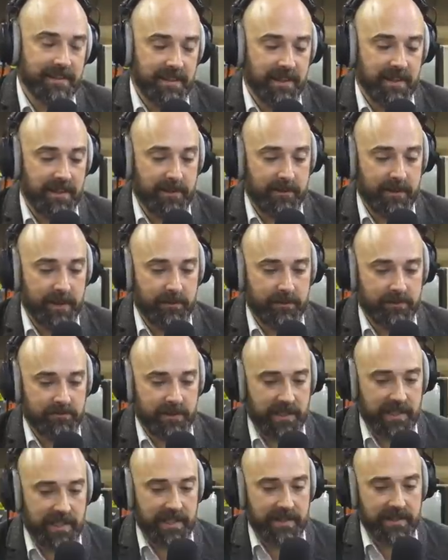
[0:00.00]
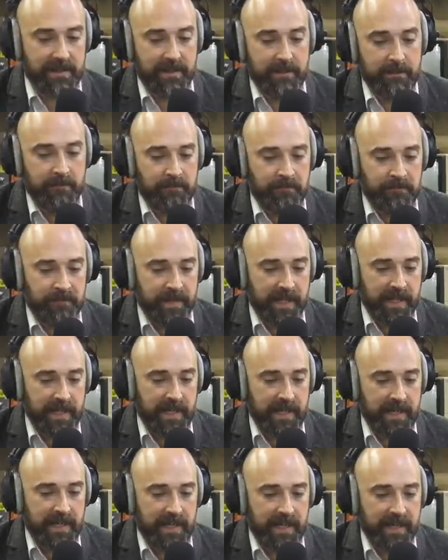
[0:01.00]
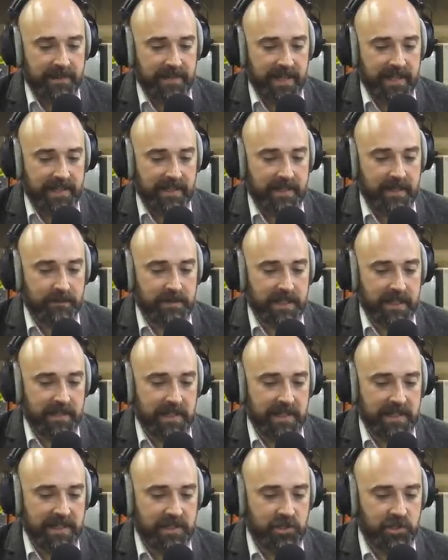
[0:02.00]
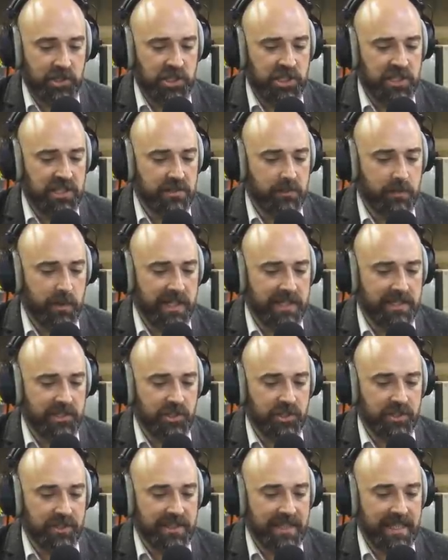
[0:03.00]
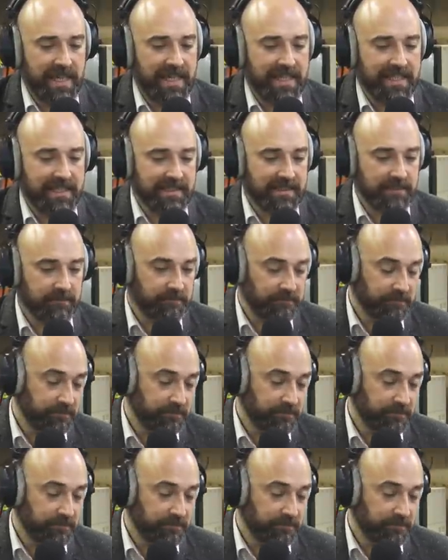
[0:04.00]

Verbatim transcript: Uh, it was mm. written in uh, and then it comes out in this cheese wedge case.